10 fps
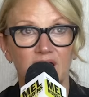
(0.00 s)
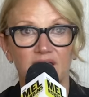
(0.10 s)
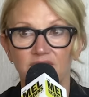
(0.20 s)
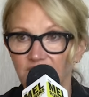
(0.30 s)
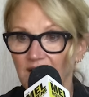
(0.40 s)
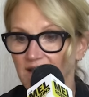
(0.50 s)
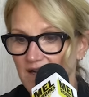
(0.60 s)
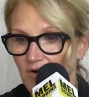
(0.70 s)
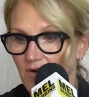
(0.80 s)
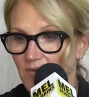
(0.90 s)
And the second
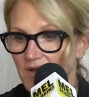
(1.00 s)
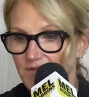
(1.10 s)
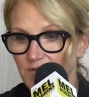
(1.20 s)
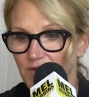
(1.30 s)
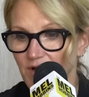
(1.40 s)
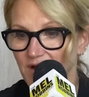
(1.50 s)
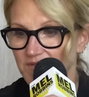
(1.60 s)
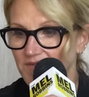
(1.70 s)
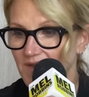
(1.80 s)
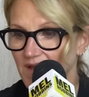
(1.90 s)
arrow is your
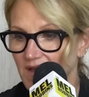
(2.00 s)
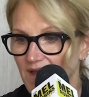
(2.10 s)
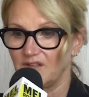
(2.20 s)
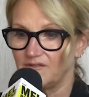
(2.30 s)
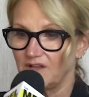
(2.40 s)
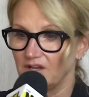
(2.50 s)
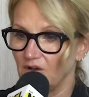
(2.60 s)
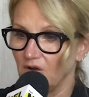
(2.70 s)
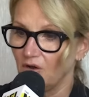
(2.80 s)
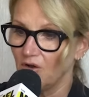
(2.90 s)
thoughts. So they've done
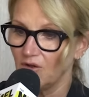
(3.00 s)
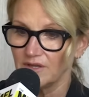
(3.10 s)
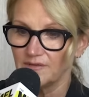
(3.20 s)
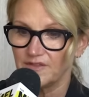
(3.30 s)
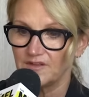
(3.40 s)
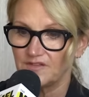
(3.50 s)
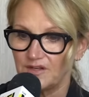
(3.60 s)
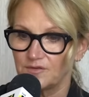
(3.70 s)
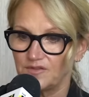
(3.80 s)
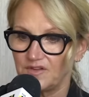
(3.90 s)
all of this
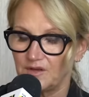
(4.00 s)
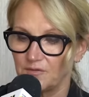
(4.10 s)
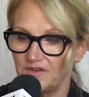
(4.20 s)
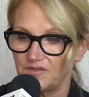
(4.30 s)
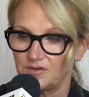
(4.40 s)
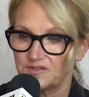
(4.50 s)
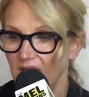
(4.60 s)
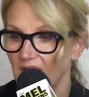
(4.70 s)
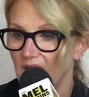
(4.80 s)
interesting research.